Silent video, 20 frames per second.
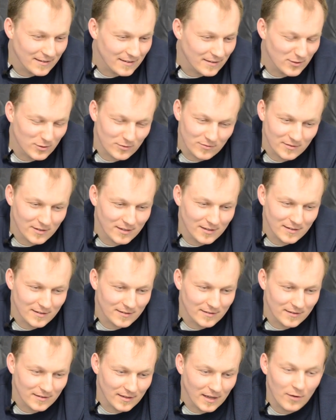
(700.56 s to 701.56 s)
you know,
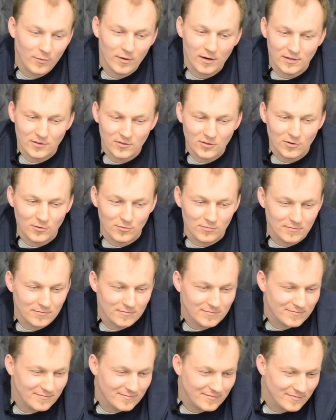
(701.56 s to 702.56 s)
uh, now I know
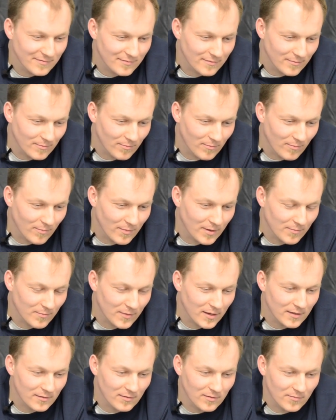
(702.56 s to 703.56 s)
many,
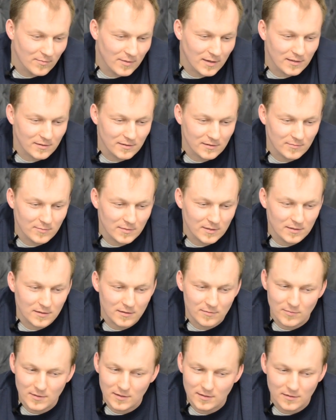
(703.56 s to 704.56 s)
many,
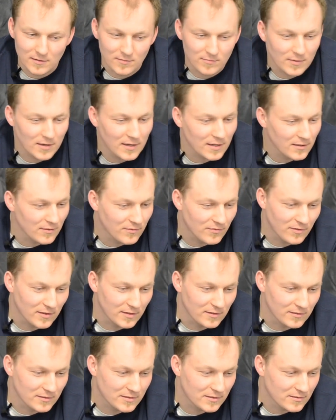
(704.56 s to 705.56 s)
many, many, many
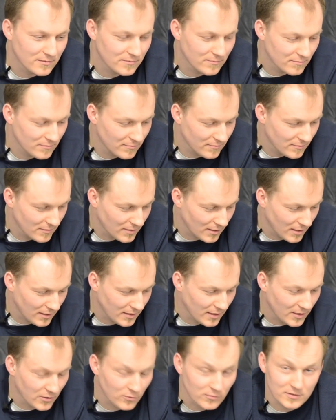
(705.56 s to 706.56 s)
things,
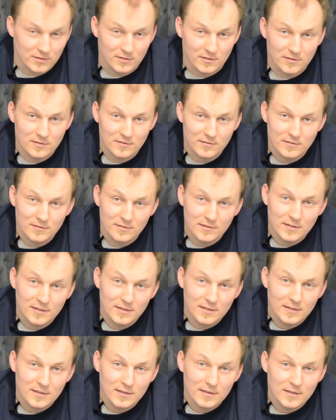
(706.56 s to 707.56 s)
and I use it.
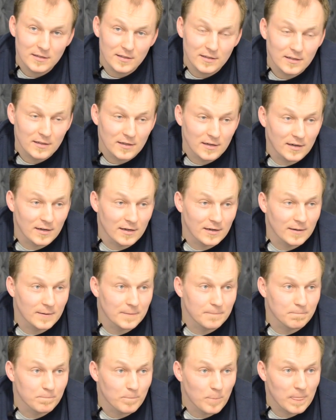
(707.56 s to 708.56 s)

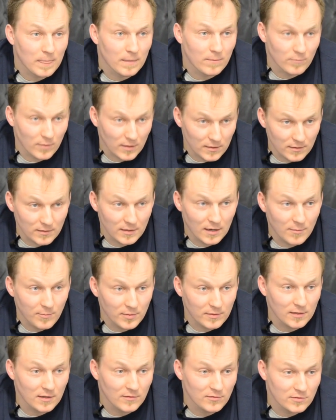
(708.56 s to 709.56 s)
Um, but it
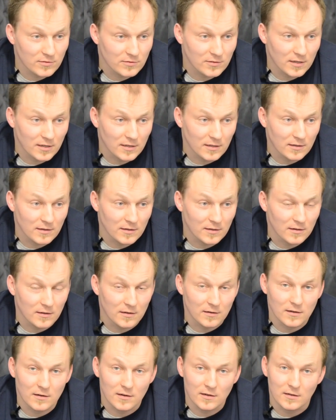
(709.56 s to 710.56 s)
happened after I
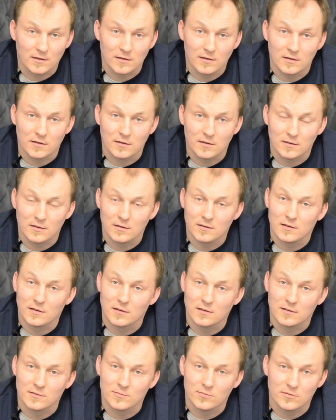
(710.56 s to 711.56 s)
uh, I uh, got
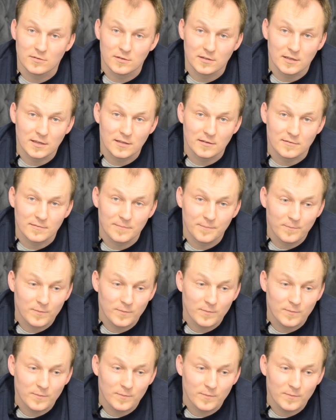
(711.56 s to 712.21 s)
I got born again,